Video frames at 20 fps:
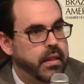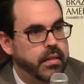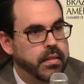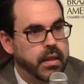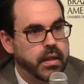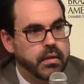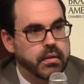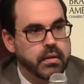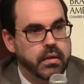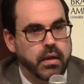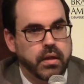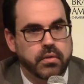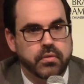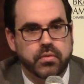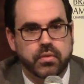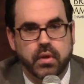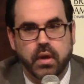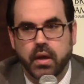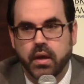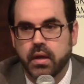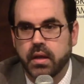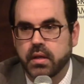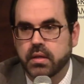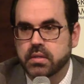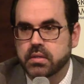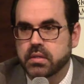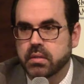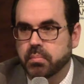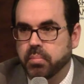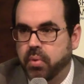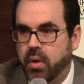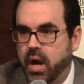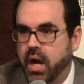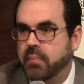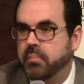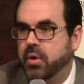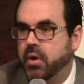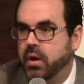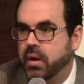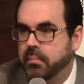That it is the
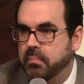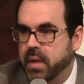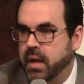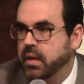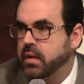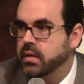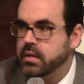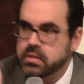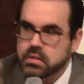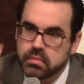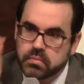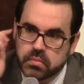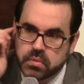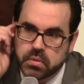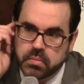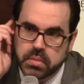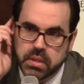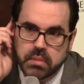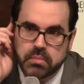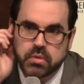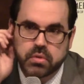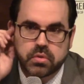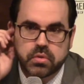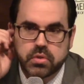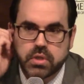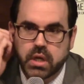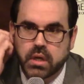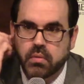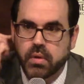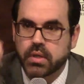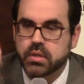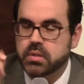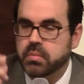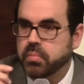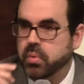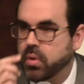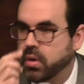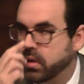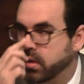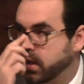primary mechanism to be able to generate
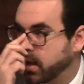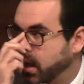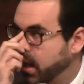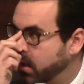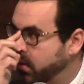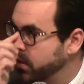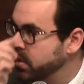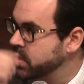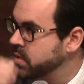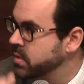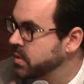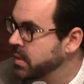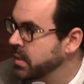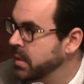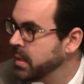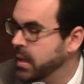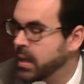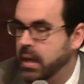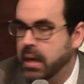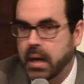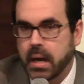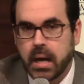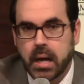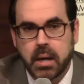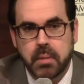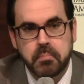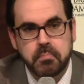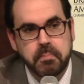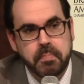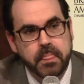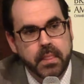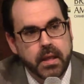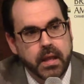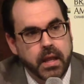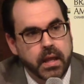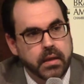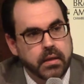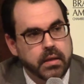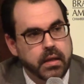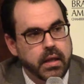support in Congress, and
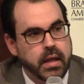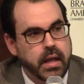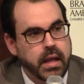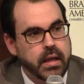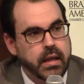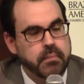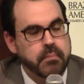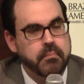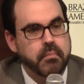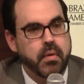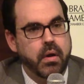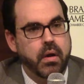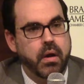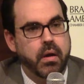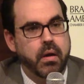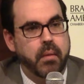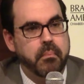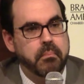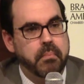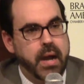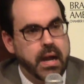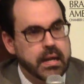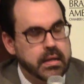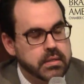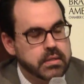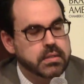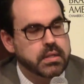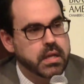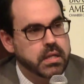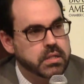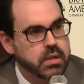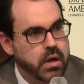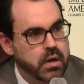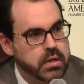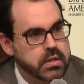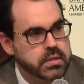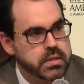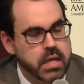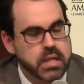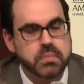our
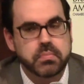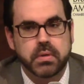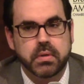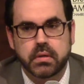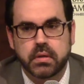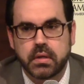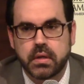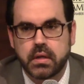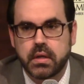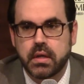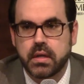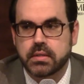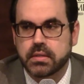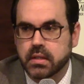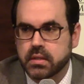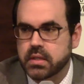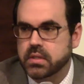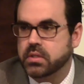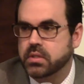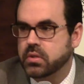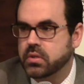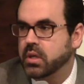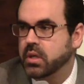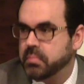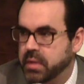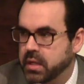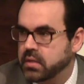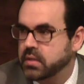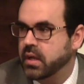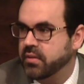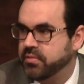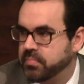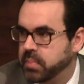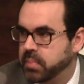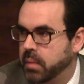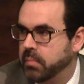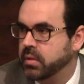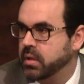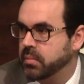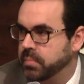assessment is that this is going to be a tough
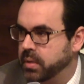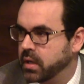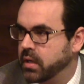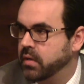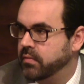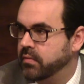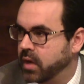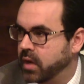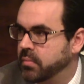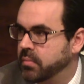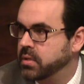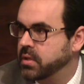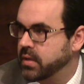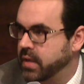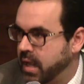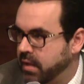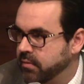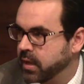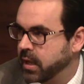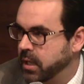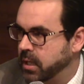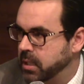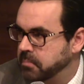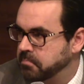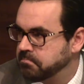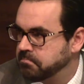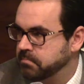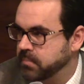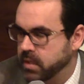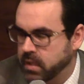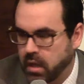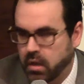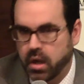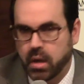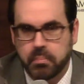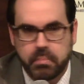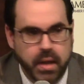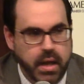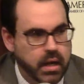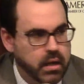public opinion environment to navigate, and I'll
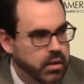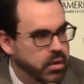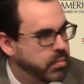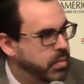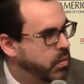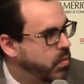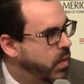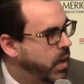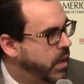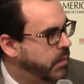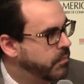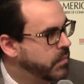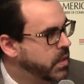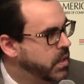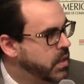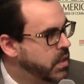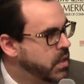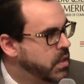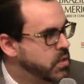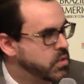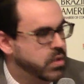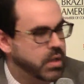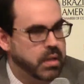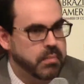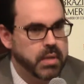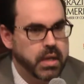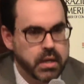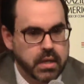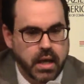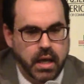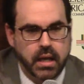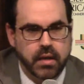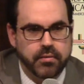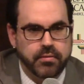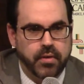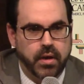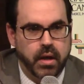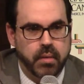unpack a little bit why. So let me kind of